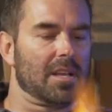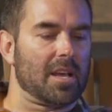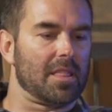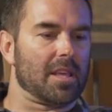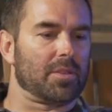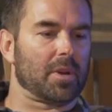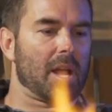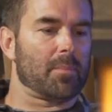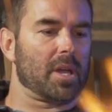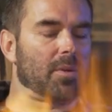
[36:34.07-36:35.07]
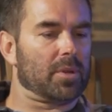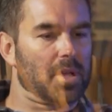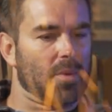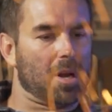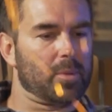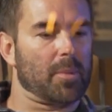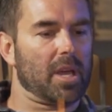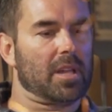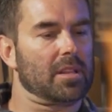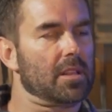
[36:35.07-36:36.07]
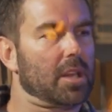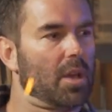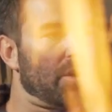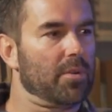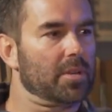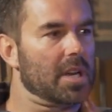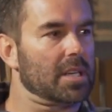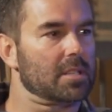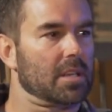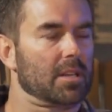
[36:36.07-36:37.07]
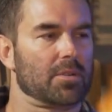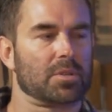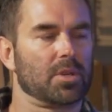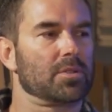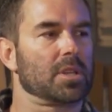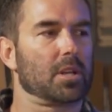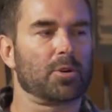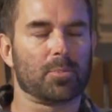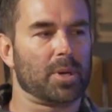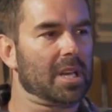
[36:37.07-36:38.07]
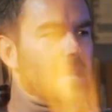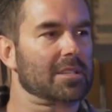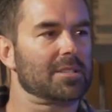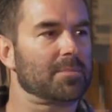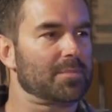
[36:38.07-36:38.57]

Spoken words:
they're not making what they want to be making, and then they go, and next thing you know, 2 years later, you're bidding against them.